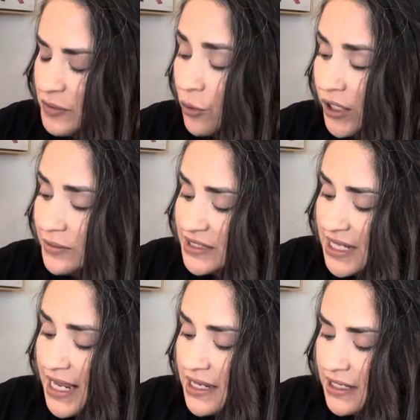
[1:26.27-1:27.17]
but what I'm
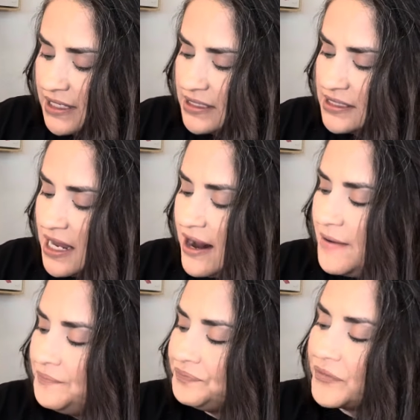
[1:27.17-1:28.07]
saying is
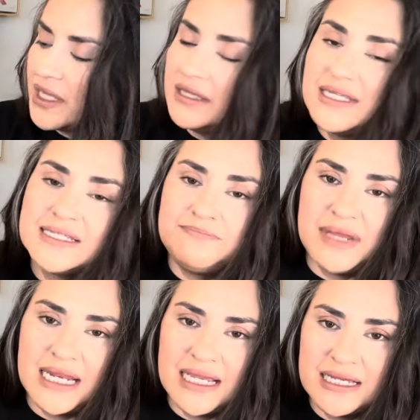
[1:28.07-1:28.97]
this
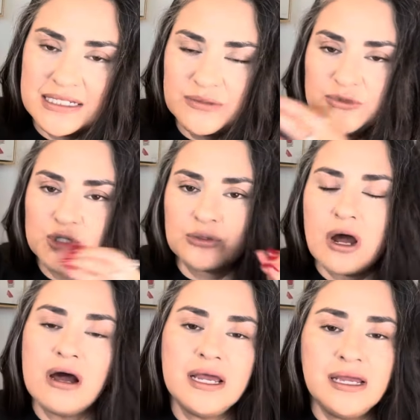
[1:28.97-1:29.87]
mini is
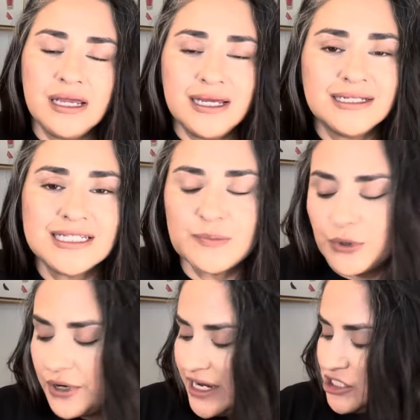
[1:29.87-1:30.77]
drawing
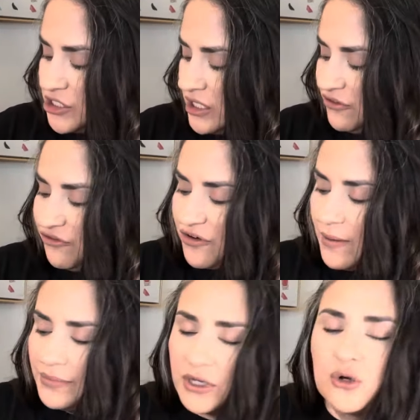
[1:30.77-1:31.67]
inspiration
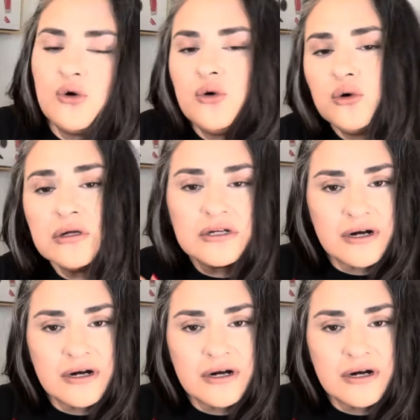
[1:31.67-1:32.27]
from the cooler